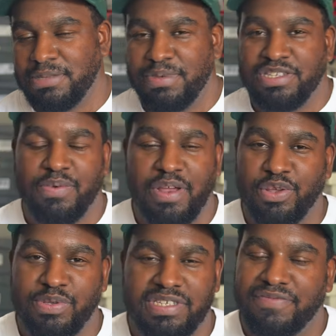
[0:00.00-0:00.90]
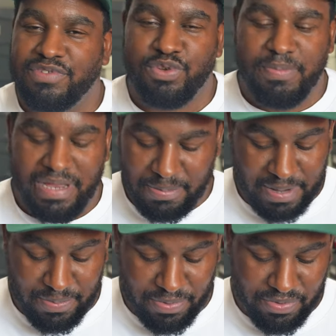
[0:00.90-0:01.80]
to be so elusive to many
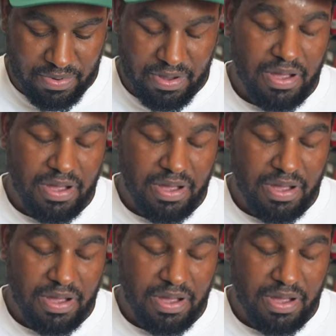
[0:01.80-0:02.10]
people,